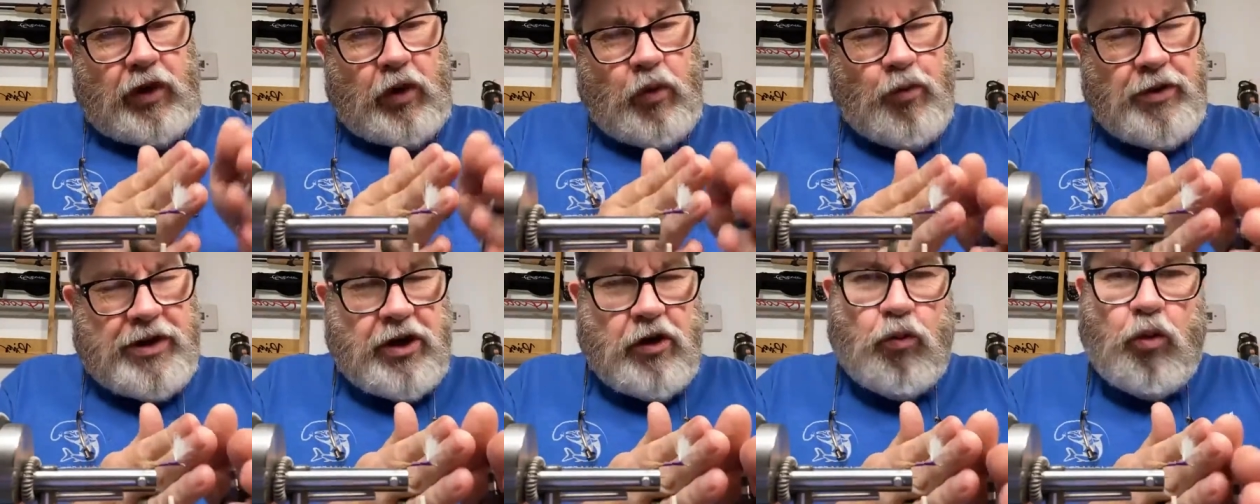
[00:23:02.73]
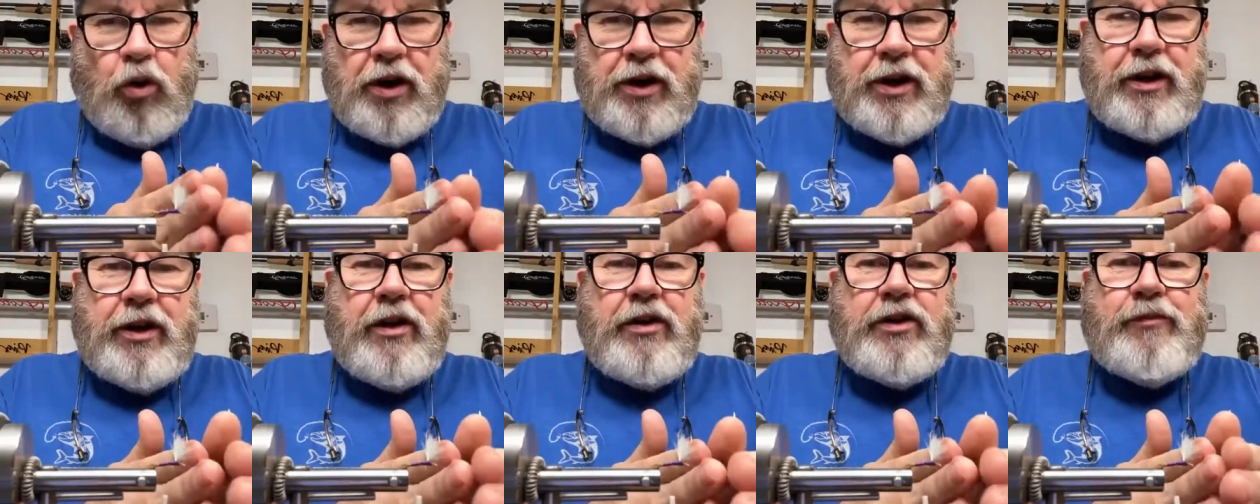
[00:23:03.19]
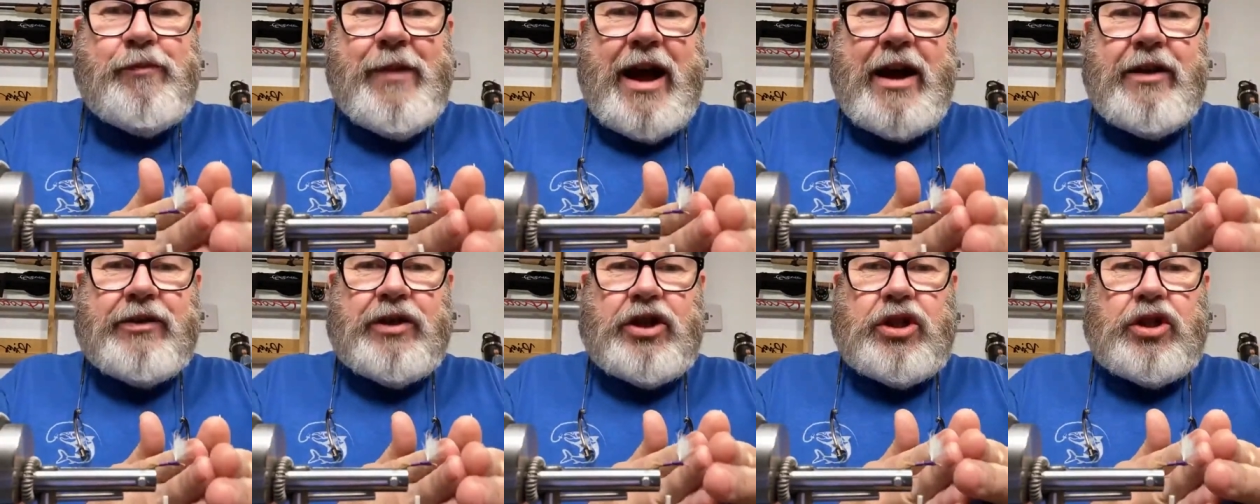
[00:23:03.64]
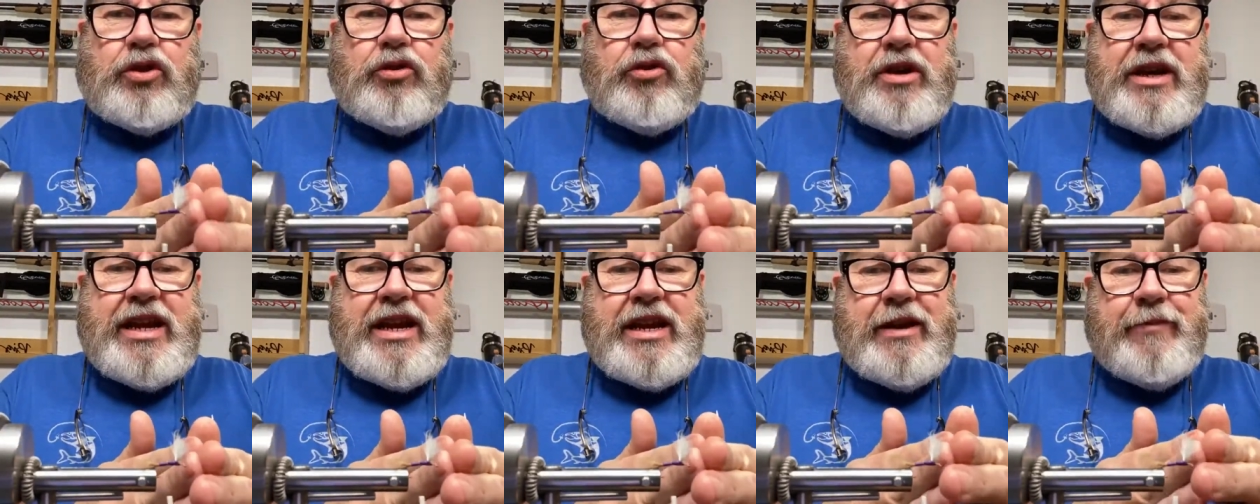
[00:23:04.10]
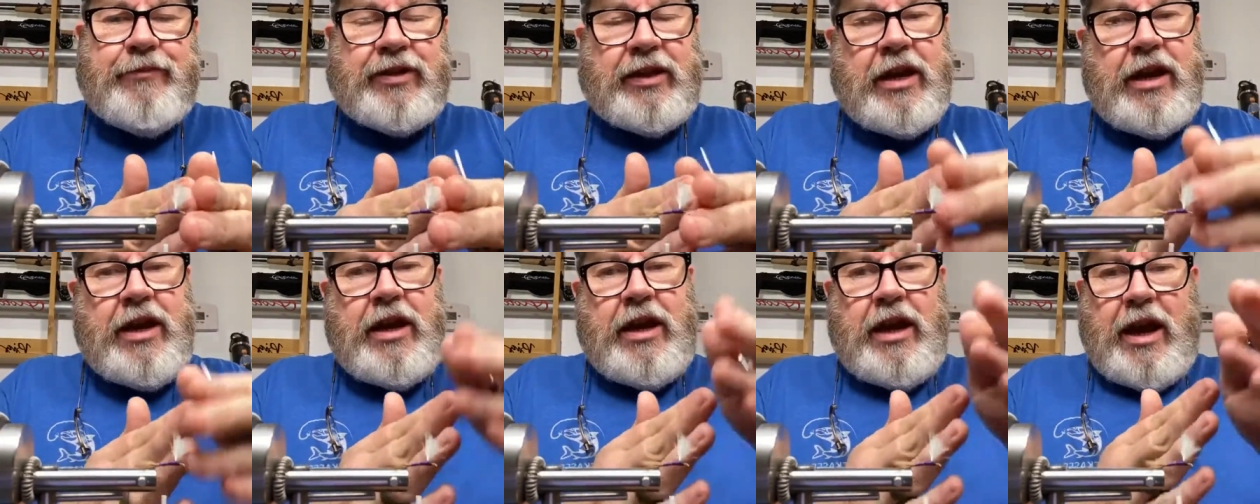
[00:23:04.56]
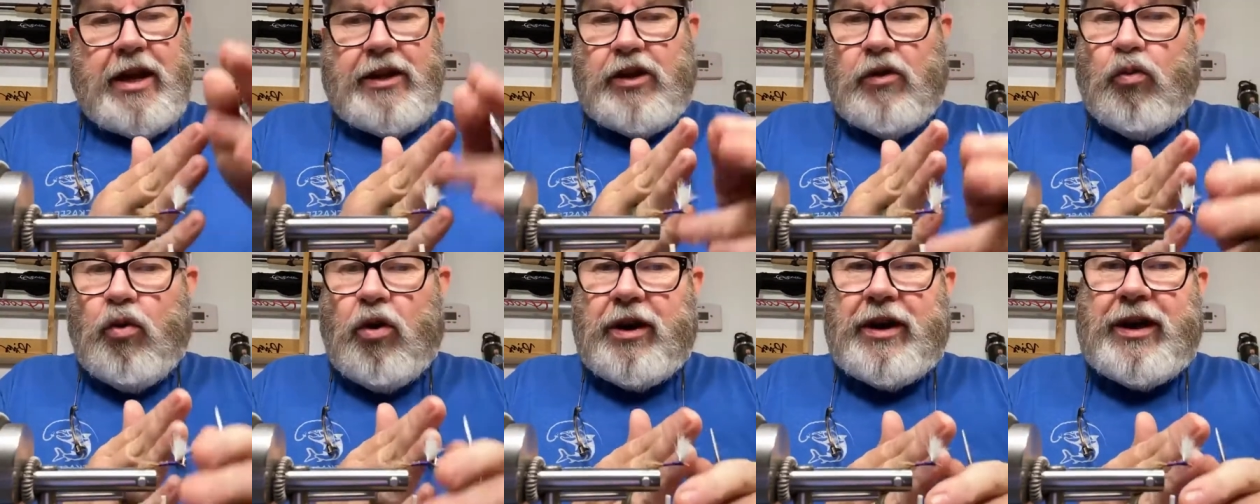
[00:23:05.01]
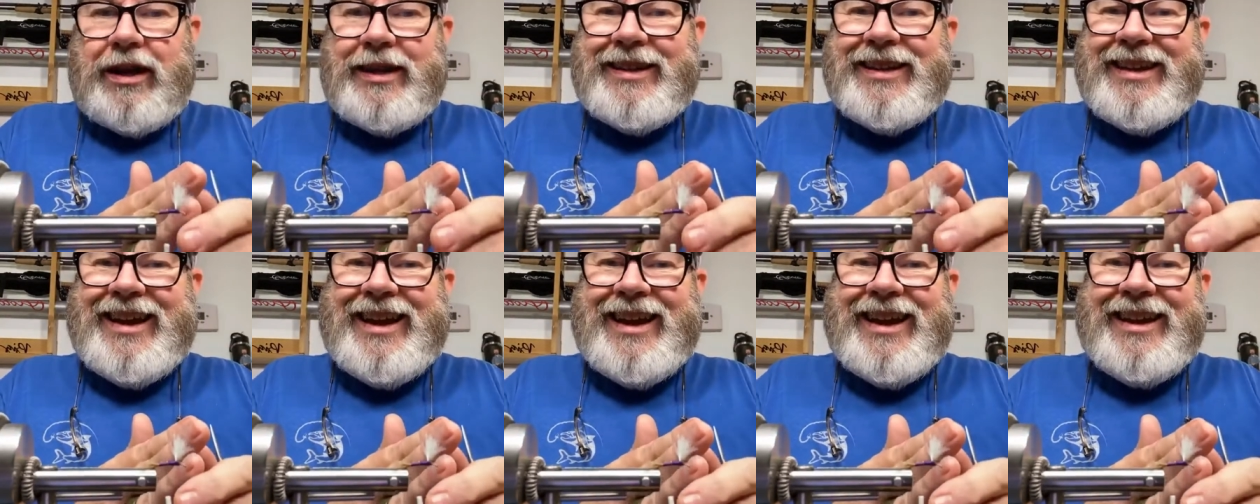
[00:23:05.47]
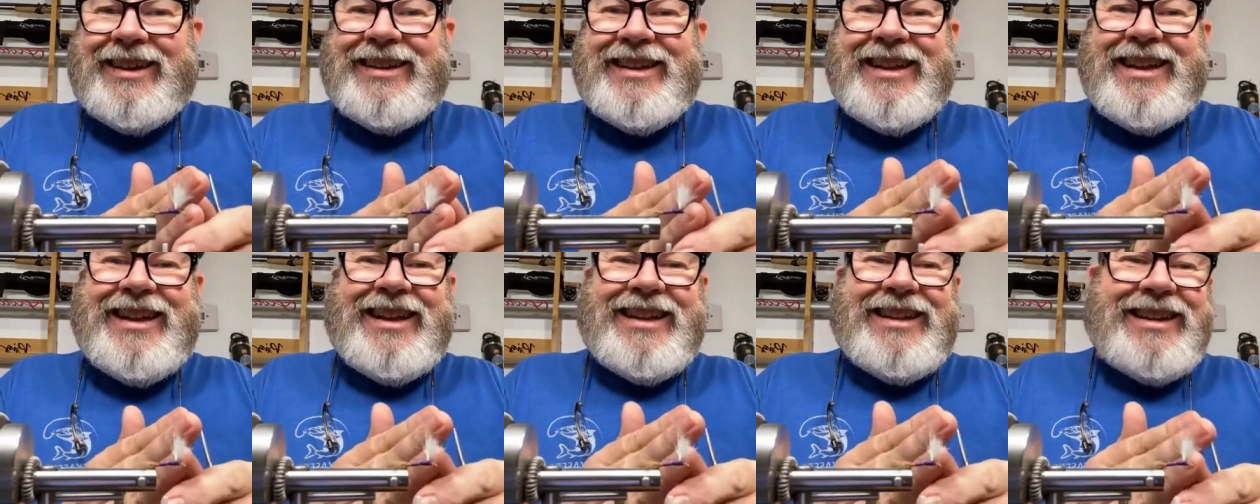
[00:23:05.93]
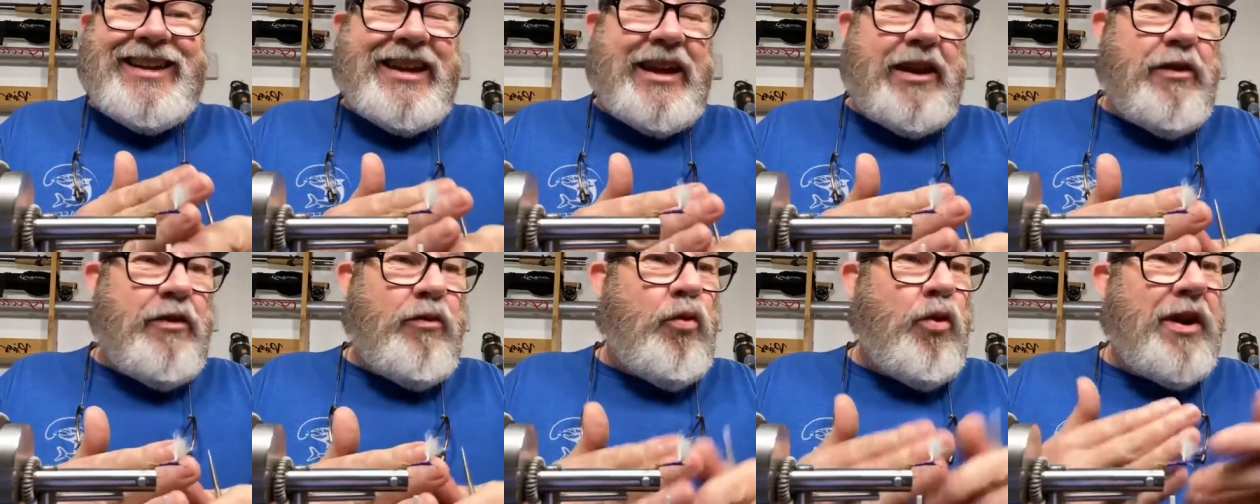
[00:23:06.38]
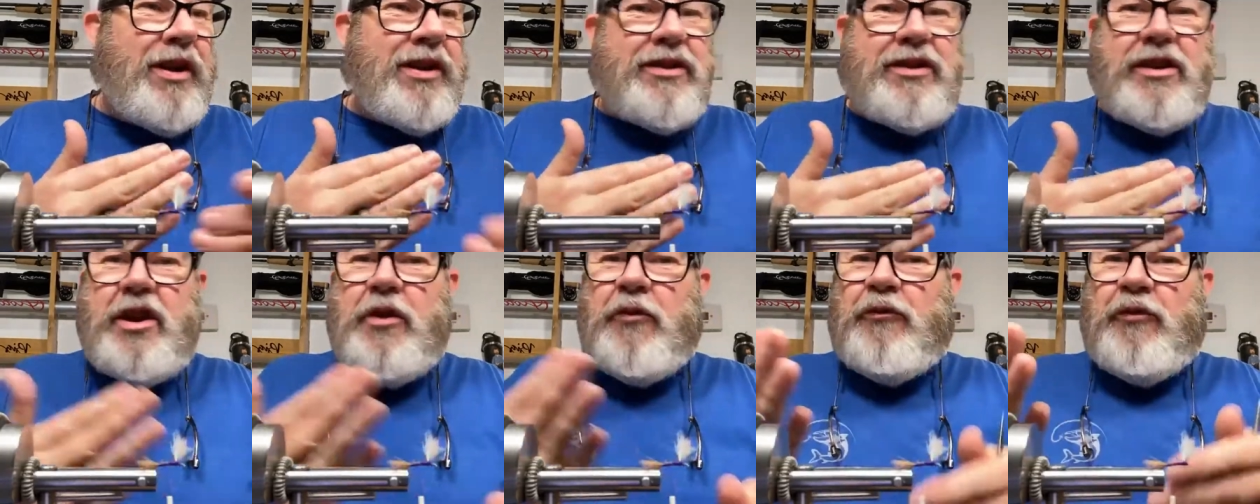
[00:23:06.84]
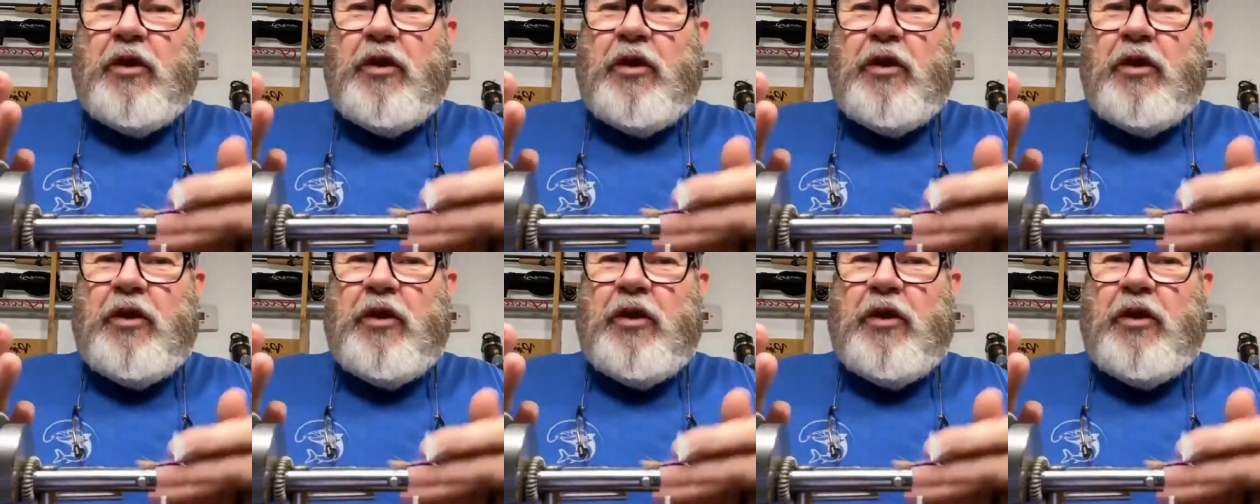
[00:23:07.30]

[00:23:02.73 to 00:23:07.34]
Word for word: When you're working those mountain streams and you're working, you know, wood is good,